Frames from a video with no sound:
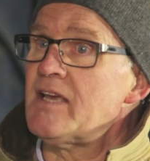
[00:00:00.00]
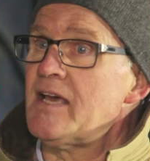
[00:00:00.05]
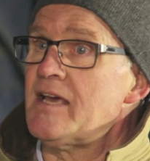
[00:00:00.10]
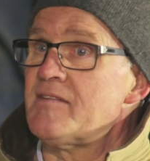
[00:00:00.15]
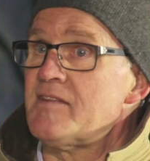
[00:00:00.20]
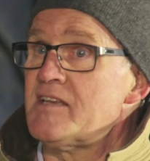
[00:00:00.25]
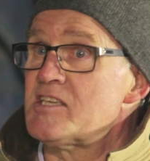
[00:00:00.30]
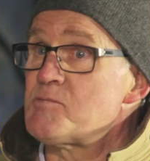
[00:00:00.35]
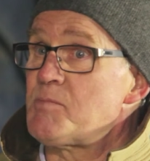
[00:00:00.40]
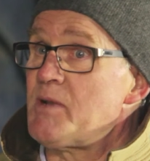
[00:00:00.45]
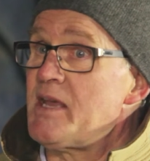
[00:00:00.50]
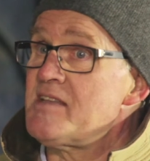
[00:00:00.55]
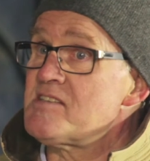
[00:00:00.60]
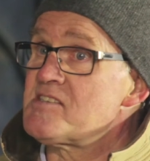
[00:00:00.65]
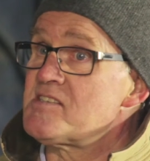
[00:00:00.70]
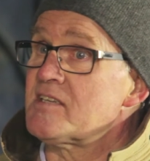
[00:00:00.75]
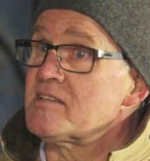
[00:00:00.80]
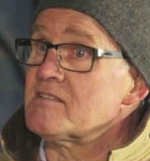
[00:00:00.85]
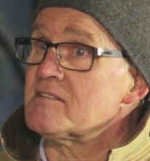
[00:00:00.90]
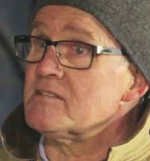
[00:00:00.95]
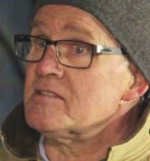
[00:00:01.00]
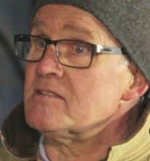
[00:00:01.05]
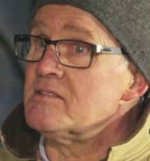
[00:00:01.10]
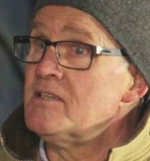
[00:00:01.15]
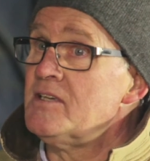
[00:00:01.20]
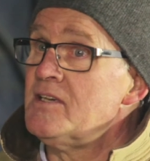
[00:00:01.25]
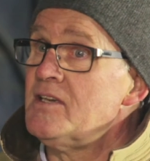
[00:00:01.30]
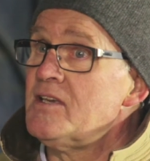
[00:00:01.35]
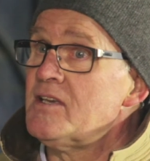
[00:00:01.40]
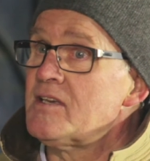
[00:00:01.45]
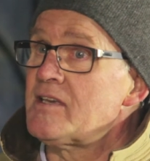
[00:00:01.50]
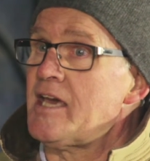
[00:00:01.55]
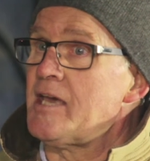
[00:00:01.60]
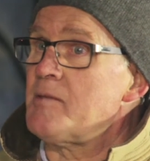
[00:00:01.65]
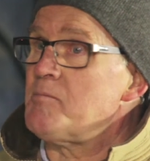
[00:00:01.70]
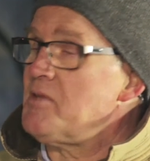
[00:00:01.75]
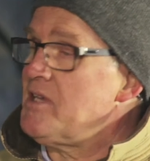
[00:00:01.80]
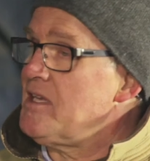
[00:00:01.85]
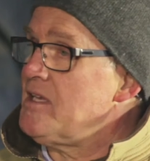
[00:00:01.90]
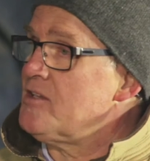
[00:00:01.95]
and the explained signal
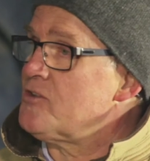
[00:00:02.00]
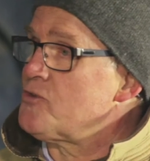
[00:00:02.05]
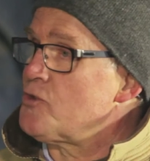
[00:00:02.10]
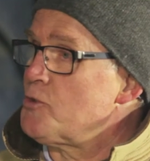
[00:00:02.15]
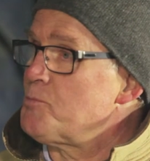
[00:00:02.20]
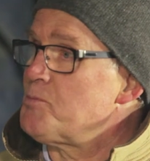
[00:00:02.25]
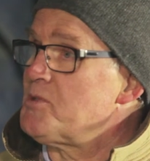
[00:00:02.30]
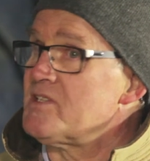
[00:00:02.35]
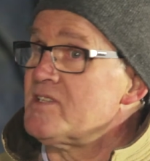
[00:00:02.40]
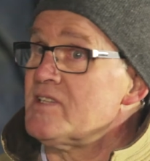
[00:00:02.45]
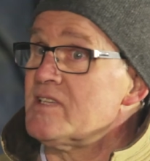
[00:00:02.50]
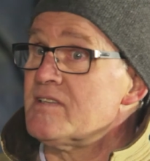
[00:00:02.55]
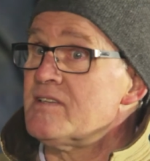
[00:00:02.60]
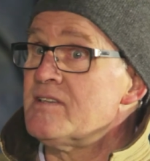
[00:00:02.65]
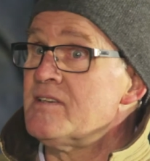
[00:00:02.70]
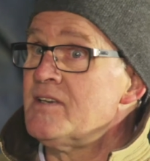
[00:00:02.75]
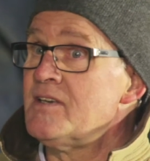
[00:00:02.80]
can be interpreted